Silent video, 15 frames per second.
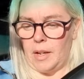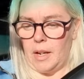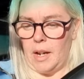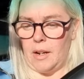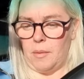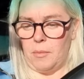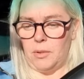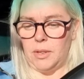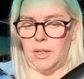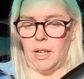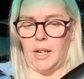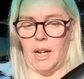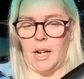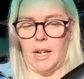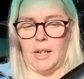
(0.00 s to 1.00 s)
And I'm also
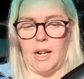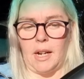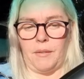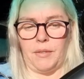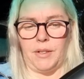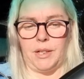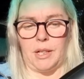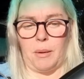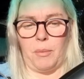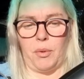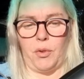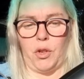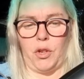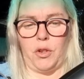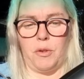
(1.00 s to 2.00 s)
getting, like, for some of
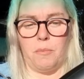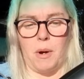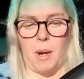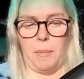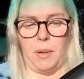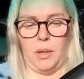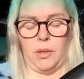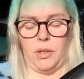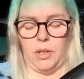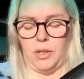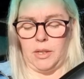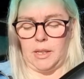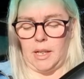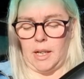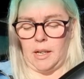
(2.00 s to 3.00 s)
you, you might be
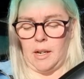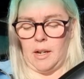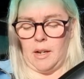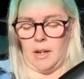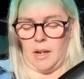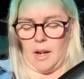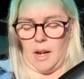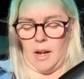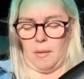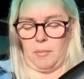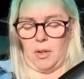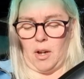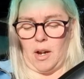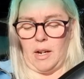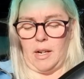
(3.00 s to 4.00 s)
using
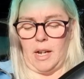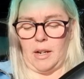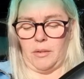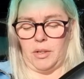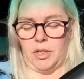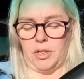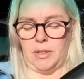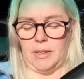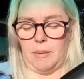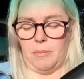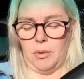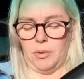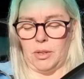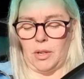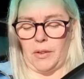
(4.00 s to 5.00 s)
light language
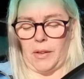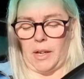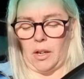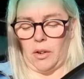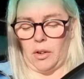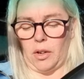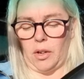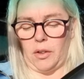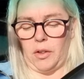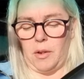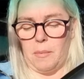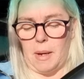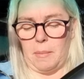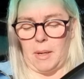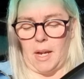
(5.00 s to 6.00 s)
symbols on the earth. You
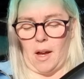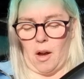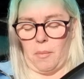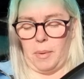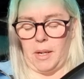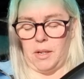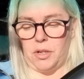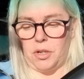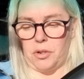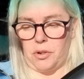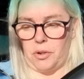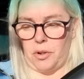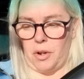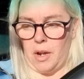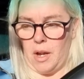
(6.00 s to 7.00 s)
may be helping
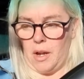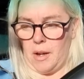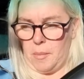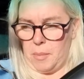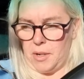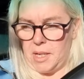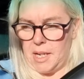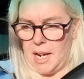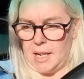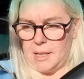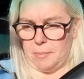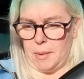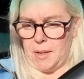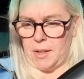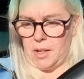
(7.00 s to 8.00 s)
to
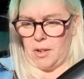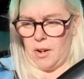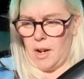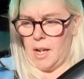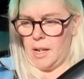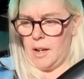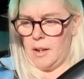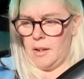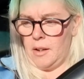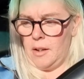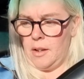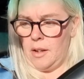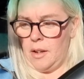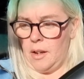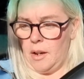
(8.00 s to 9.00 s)
protect Mother Gaia,
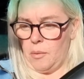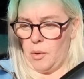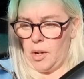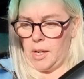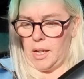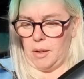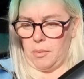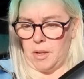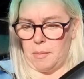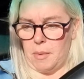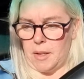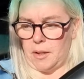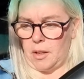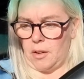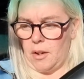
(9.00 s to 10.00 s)
working with
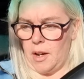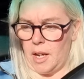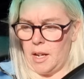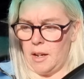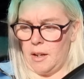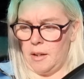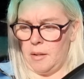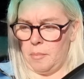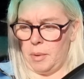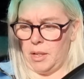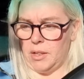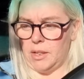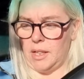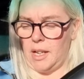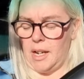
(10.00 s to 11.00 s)
Mother Gaia,
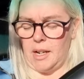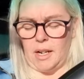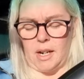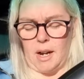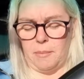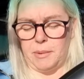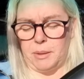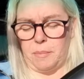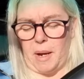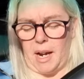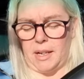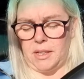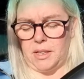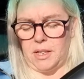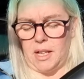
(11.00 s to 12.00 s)
and it comes
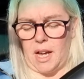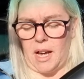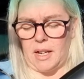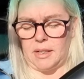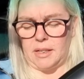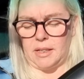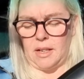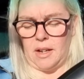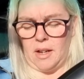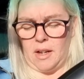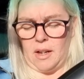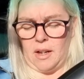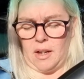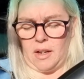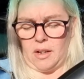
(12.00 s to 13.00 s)
back to that
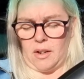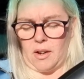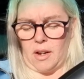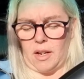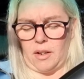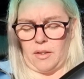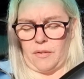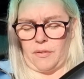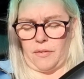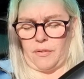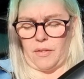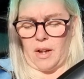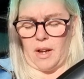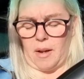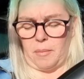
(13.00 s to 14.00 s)
kind of
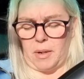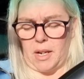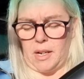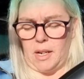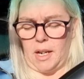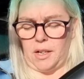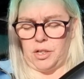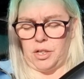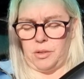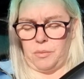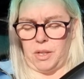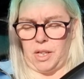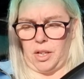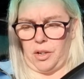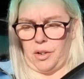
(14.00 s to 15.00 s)
connection with the